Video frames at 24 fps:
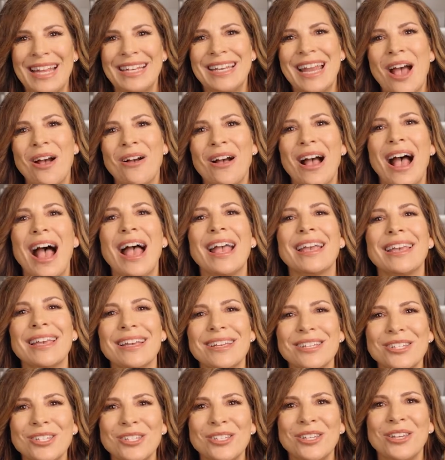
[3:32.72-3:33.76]
Now, I
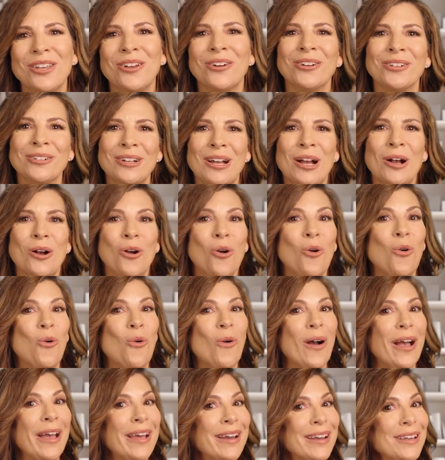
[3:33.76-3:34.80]
guess you're
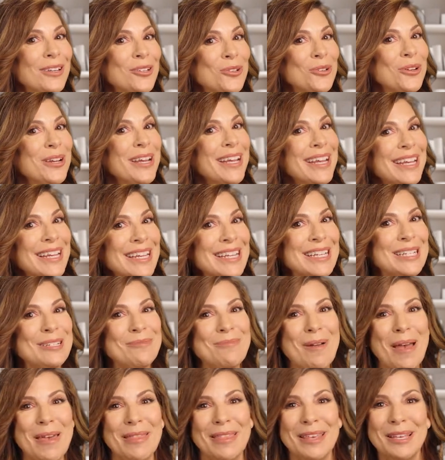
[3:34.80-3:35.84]
quite intrigued
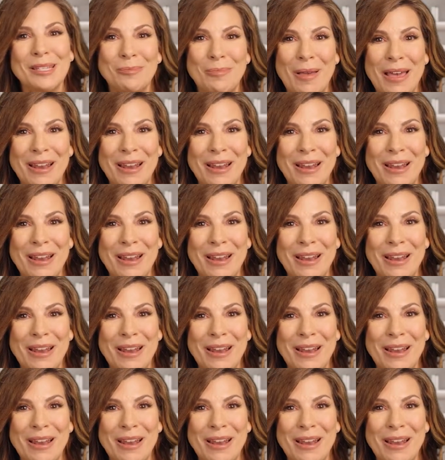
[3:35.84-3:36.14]
by these